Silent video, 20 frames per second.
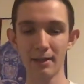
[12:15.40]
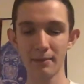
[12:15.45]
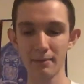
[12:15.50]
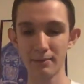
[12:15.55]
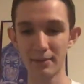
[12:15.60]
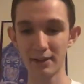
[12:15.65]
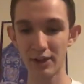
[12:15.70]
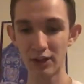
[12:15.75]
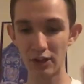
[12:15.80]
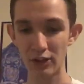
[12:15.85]

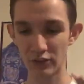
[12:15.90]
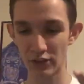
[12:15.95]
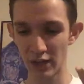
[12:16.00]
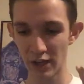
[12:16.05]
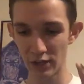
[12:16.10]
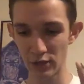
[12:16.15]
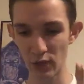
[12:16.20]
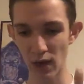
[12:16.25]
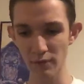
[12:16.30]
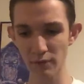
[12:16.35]
because
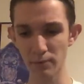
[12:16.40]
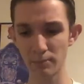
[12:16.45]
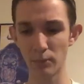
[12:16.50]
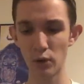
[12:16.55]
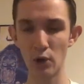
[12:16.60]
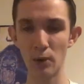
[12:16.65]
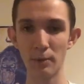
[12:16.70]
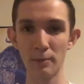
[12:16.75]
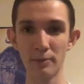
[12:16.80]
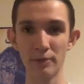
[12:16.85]
you have
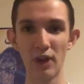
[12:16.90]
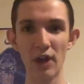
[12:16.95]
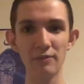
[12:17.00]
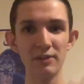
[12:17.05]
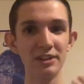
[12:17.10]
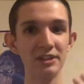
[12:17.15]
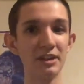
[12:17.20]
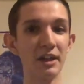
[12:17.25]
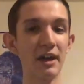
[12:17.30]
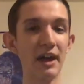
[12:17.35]
a
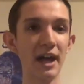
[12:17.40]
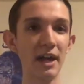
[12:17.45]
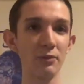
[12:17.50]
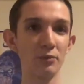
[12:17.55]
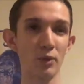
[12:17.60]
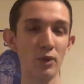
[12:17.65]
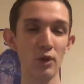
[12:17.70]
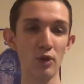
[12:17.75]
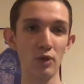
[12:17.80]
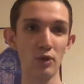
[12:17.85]
line
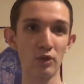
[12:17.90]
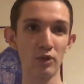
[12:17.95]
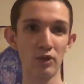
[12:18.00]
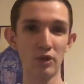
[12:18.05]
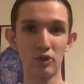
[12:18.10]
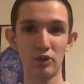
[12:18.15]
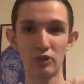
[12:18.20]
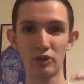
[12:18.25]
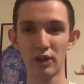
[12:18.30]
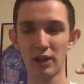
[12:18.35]
where
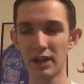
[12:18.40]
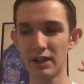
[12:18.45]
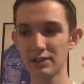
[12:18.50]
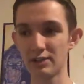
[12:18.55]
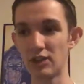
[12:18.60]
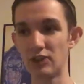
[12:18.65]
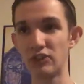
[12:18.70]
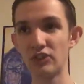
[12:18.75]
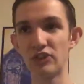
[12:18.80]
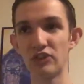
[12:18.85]
there's
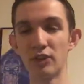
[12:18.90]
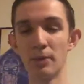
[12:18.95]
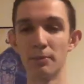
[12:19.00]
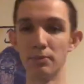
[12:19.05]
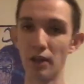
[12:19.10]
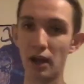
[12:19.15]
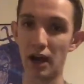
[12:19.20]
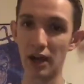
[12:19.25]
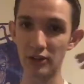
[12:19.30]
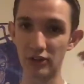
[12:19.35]
the
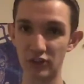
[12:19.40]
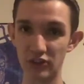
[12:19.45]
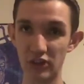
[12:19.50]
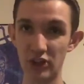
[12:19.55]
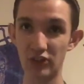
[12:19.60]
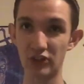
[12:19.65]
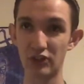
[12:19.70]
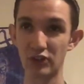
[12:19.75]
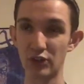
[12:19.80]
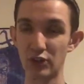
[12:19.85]
blonde
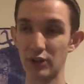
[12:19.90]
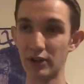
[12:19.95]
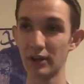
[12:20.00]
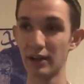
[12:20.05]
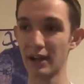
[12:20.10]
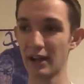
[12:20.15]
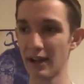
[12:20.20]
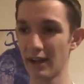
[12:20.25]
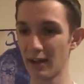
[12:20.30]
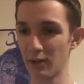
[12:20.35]
sister
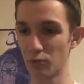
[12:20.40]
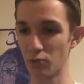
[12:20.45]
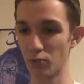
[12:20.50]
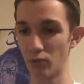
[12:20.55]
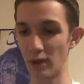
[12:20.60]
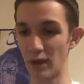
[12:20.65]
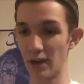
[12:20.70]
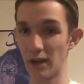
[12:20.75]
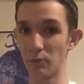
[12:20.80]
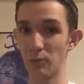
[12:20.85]

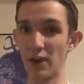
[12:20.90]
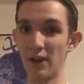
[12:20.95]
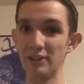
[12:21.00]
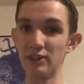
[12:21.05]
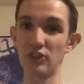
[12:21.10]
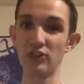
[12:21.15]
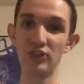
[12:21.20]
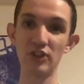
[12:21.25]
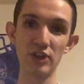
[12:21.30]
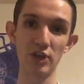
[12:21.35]
wearing the
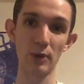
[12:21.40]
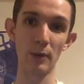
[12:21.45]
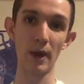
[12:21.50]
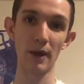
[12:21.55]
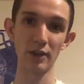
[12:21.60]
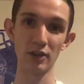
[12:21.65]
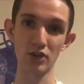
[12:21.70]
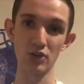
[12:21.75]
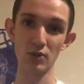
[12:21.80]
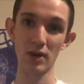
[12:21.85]

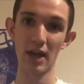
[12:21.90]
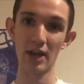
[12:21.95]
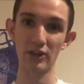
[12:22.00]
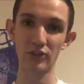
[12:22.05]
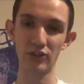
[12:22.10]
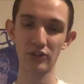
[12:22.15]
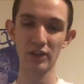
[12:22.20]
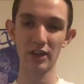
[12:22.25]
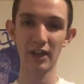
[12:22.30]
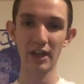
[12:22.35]
Cinderella
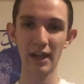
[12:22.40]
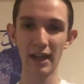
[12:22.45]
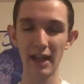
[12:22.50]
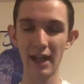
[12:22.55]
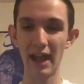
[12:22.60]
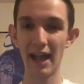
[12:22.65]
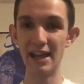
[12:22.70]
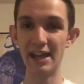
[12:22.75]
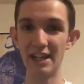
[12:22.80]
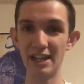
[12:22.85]
dress,
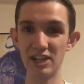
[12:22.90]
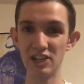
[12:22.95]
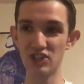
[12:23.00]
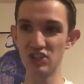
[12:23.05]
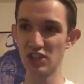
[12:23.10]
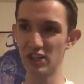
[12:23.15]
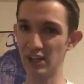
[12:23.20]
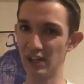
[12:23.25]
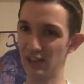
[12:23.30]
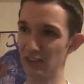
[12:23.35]
and
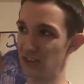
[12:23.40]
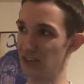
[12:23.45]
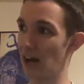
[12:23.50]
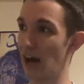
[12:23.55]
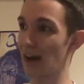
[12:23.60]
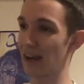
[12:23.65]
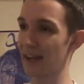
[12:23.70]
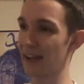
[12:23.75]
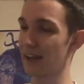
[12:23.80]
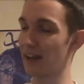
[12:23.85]
she's
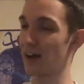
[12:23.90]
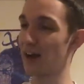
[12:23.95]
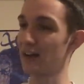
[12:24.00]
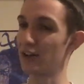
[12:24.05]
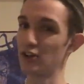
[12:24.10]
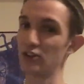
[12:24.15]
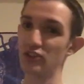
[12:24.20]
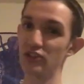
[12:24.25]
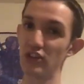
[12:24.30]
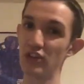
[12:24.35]
knocking on
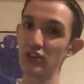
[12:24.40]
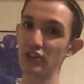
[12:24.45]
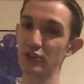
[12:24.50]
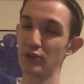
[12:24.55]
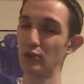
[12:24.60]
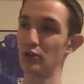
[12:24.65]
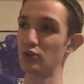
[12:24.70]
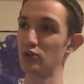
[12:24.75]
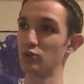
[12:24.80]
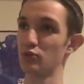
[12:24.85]
her
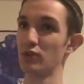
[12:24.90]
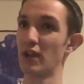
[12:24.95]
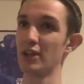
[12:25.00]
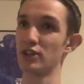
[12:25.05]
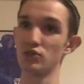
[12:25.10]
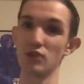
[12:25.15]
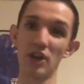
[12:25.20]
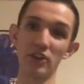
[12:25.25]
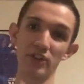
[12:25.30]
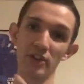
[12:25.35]
sister's like
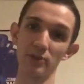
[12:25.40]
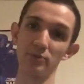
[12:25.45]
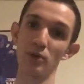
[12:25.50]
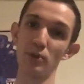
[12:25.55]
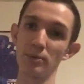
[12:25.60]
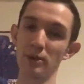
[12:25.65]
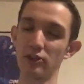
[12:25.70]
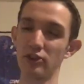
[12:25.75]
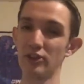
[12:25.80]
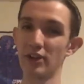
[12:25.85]
dressing room
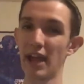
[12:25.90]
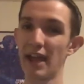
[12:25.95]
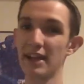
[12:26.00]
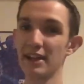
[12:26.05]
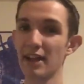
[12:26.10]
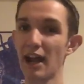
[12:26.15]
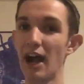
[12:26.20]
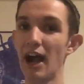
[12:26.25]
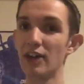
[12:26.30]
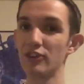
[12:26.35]
because they're getting
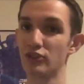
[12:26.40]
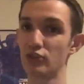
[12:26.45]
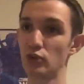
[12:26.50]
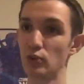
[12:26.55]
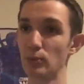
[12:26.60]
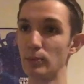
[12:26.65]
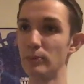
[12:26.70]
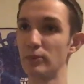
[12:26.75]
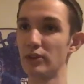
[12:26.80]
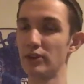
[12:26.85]

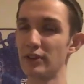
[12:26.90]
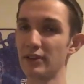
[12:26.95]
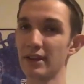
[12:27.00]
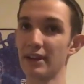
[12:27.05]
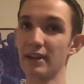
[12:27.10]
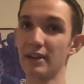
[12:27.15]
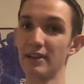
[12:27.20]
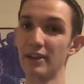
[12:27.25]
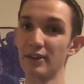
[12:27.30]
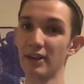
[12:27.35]
costumes and
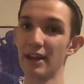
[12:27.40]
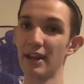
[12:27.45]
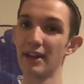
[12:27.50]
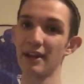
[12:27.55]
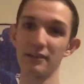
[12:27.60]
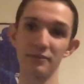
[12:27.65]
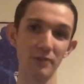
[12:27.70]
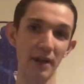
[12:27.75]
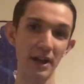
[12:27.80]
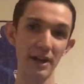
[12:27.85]
they're
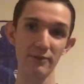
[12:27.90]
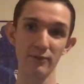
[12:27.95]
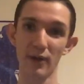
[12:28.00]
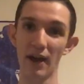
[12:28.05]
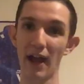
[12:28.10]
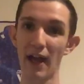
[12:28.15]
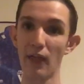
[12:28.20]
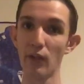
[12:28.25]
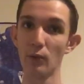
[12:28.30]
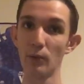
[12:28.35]
getting ready for
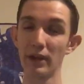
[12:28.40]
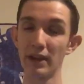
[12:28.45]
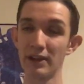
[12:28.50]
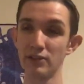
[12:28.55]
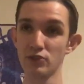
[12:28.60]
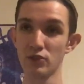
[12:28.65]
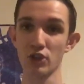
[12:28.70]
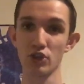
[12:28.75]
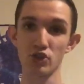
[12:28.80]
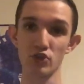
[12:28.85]
Halloween,
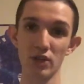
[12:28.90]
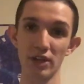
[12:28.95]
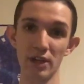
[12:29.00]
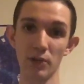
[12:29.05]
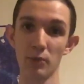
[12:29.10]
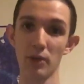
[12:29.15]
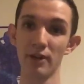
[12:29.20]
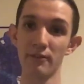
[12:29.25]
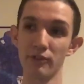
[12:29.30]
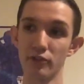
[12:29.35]
trick-or-treating,
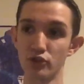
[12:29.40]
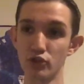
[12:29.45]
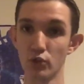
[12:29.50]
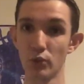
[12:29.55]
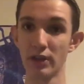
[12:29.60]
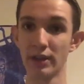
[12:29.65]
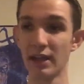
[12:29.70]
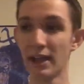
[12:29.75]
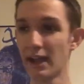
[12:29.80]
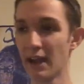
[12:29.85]
whatever they're
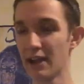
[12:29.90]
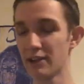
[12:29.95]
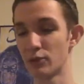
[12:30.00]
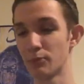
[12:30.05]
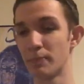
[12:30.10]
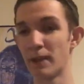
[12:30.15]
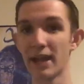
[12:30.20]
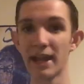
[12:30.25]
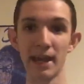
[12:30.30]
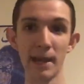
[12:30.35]
doing. They're
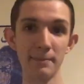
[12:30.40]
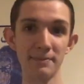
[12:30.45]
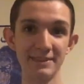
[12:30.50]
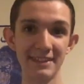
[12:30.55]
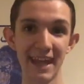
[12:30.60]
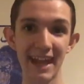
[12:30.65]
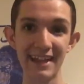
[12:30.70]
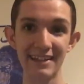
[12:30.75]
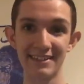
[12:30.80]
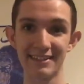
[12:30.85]
picking up
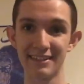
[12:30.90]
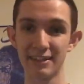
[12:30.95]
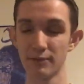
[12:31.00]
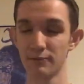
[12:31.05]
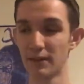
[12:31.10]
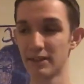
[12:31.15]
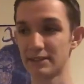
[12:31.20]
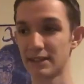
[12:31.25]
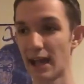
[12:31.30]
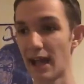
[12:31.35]
dates,
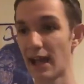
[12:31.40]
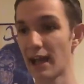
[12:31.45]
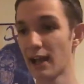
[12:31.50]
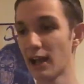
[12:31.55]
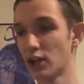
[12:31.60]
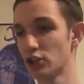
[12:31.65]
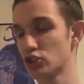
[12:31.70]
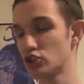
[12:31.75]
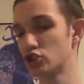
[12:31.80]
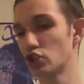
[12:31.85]
stuff like that.
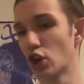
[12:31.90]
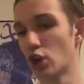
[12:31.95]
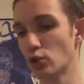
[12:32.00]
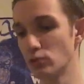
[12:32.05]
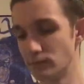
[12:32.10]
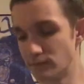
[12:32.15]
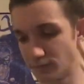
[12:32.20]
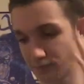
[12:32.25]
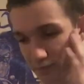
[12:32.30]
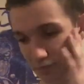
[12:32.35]

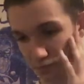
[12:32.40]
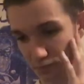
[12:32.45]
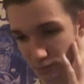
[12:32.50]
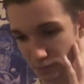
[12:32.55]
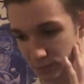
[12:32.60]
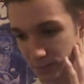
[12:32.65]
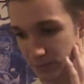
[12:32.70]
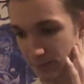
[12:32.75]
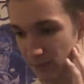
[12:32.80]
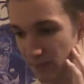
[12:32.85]
So
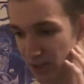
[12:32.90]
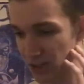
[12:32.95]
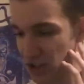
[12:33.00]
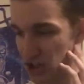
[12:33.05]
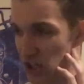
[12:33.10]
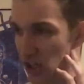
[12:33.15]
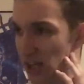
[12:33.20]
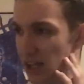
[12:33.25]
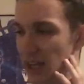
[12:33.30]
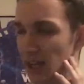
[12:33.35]

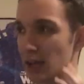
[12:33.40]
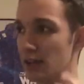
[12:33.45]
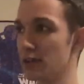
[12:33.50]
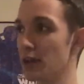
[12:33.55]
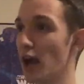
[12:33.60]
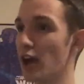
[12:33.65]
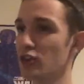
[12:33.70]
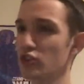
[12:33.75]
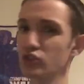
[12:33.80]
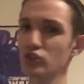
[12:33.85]
she
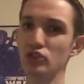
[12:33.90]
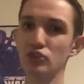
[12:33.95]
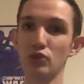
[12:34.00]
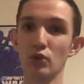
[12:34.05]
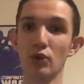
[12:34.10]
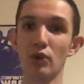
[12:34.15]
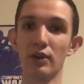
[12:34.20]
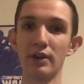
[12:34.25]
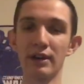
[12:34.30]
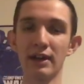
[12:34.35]
knocks on the
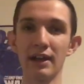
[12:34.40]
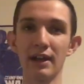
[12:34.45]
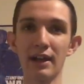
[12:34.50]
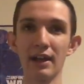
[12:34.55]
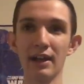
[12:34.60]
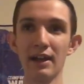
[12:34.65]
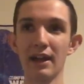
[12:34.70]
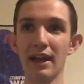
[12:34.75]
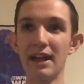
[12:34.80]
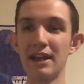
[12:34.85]
door,
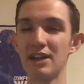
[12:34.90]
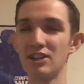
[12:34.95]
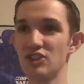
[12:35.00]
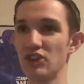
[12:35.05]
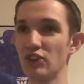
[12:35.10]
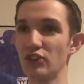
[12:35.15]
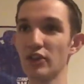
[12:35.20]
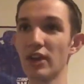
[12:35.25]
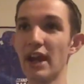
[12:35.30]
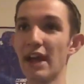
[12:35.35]
and then
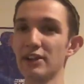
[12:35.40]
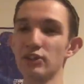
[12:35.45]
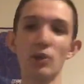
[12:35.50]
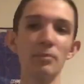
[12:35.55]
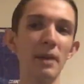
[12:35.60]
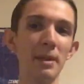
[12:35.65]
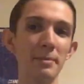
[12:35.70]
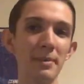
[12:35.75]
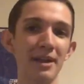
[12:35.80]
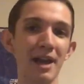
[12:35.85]
she's like, don't
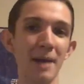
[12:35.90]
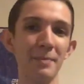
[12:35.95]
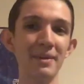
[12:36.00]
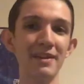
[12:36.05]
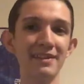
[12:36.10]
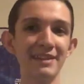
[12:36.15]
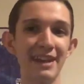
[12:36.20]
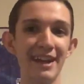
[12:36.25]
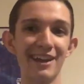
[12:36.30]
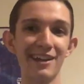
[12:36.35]
make me come
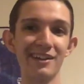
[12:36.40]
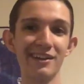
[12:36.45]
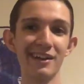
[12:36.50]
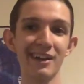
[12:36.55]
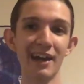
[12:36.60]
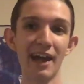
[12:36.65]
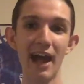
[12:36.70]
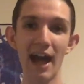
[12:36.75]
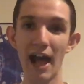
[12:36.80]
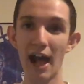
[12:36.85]
in there.
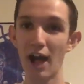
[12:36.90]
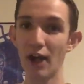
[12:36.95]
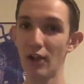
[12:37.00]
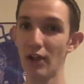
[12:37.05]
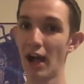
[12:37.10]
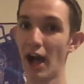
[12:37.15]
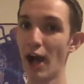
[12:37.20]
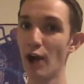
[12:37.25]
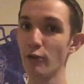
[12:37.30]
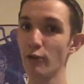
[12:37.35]
I'll
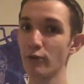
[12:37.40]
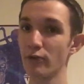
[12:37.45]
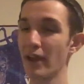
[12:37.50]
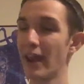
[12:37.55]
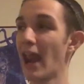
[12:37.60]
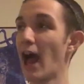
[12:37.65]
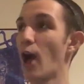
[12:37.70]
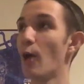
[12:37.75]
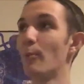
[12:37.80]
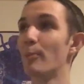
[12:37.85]
huff
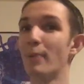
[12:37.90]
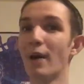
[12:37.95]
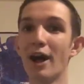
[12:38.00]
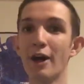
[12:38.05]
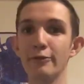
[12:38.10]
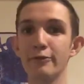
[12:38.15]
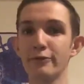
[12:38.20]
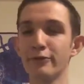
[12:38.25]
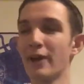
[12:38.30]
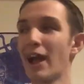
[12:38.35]
and I'll
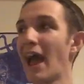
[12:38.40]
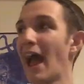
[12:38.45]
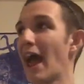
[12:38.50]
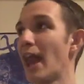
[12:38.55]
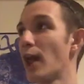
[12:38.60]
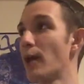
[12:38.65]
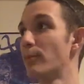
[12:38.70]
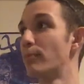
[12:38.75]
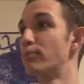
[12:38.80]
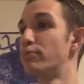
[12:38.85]
puff
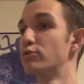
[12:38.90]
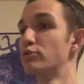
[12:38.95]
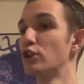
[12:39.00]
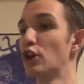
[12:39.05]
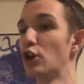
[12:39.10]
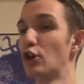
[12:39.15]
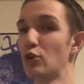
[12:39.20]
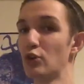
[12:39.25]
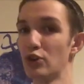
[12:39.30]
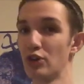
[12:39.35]
and I'll
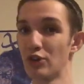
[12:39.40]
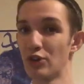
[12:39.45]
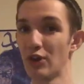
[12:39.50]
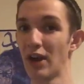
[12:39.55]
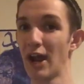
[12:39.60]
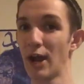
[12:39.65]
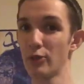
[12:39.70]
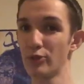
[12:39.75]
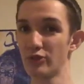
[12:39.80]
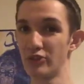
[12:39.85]
blow your
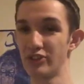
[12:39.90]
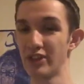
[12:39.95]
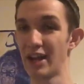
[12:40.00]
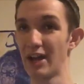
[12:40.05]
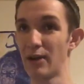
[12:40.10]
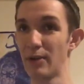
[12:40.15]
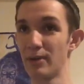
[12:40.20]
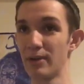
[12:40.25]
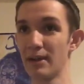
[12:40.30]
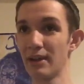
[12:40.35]
house
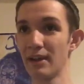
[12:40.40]
down,